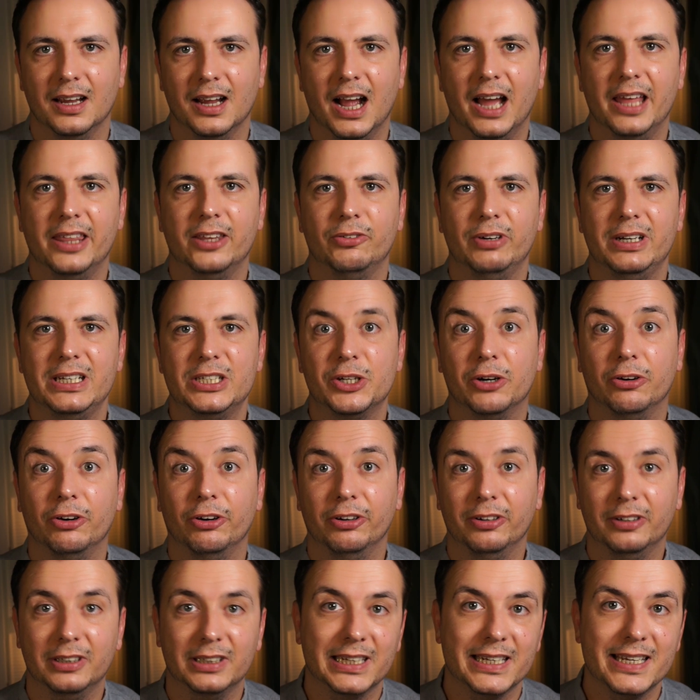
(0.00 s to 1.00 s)
Hi there,
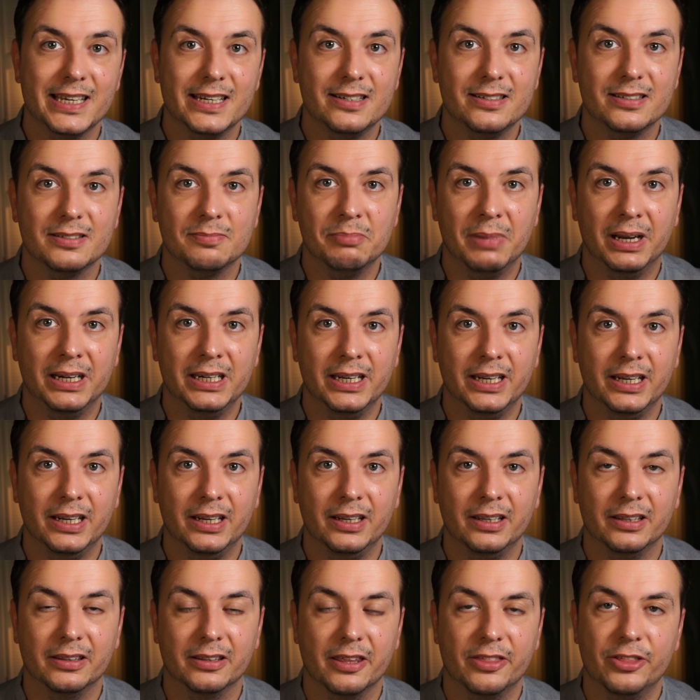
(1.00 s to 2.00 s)
Etoro. It is Monday,
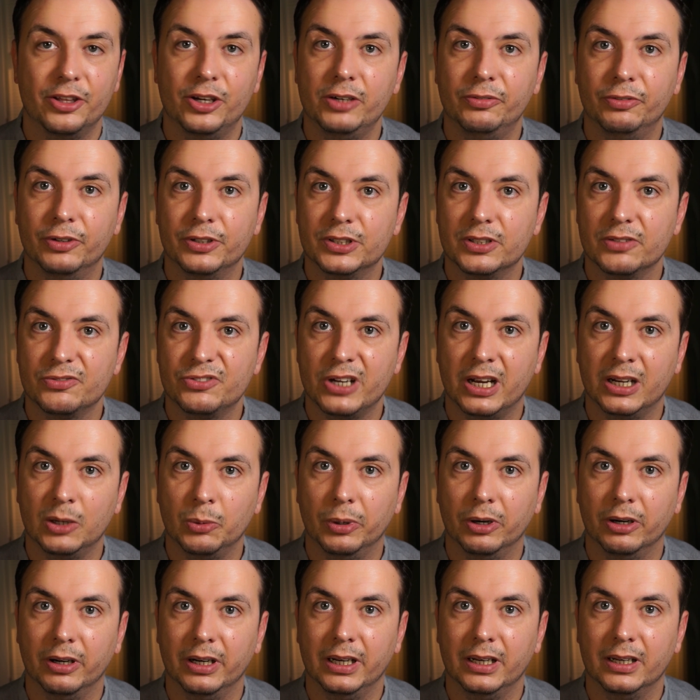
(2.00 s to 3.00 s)
the 31st of
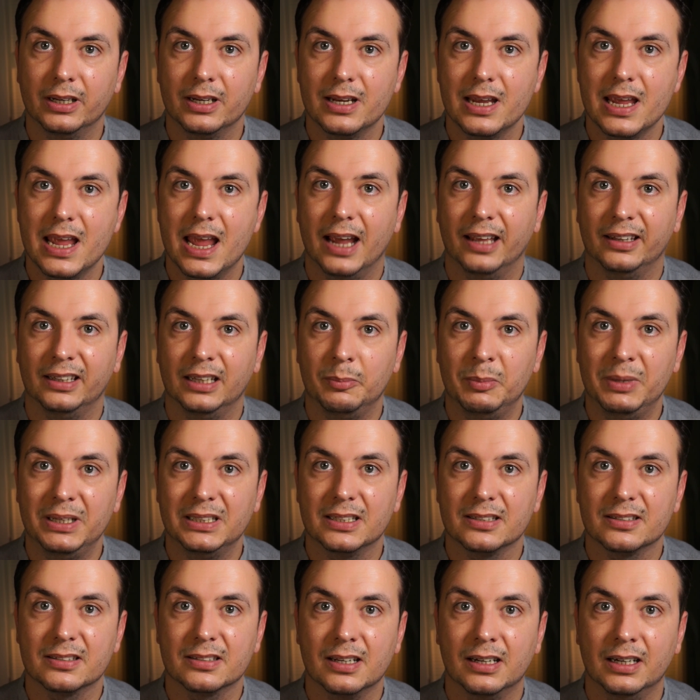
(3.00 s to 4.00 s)
January, and that means
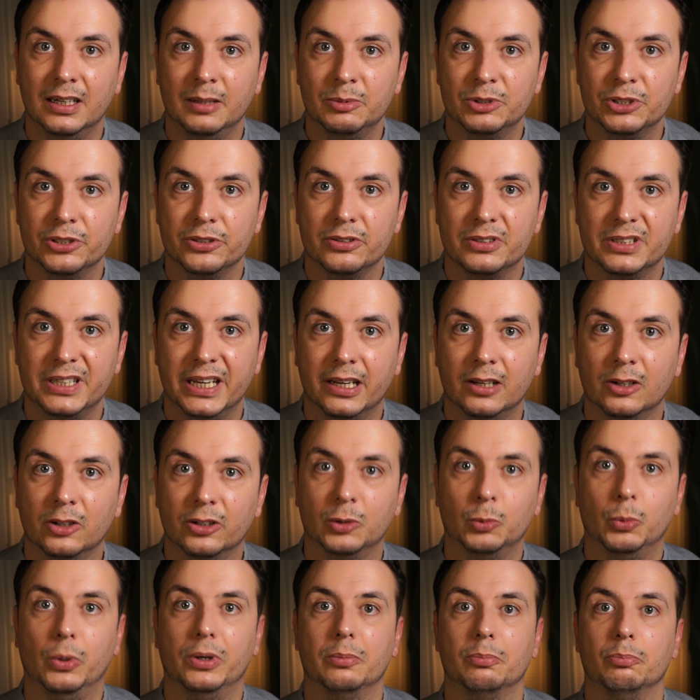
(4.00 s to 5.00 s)
it's time to take a look
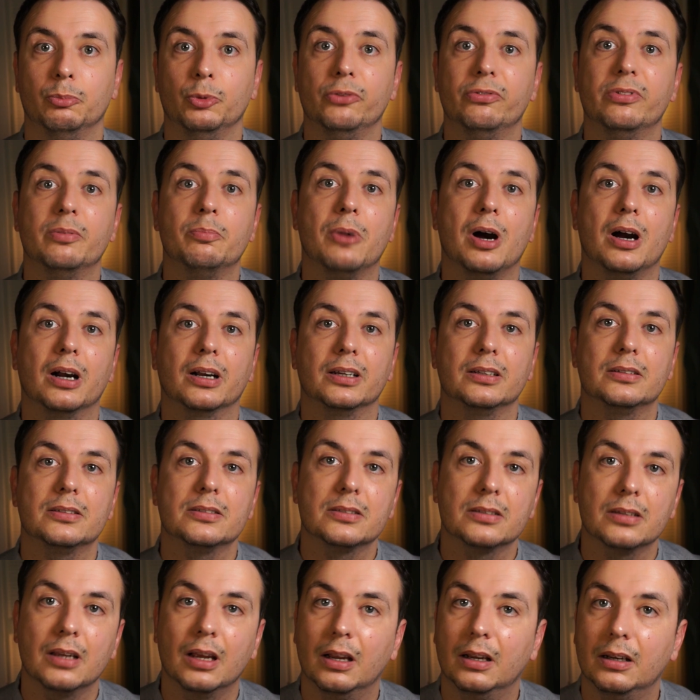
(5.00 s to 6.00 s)
at what moved the
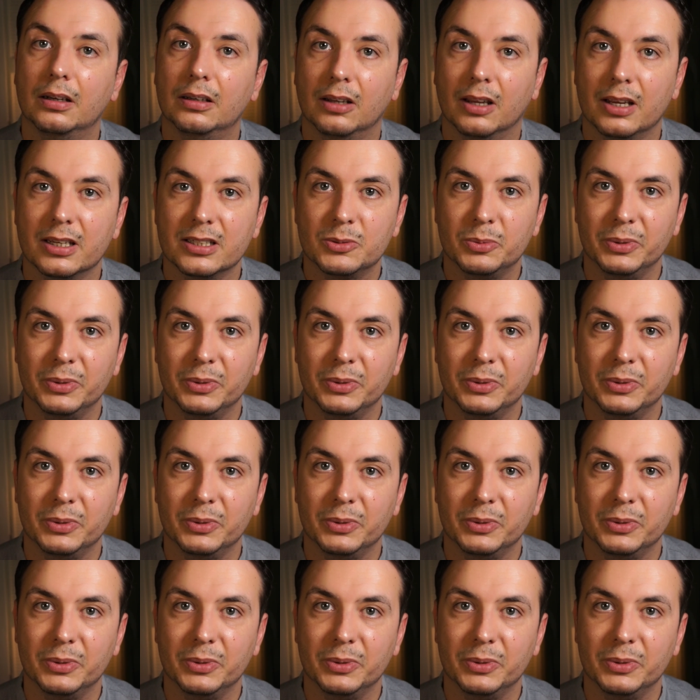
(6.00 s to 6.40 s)
markets last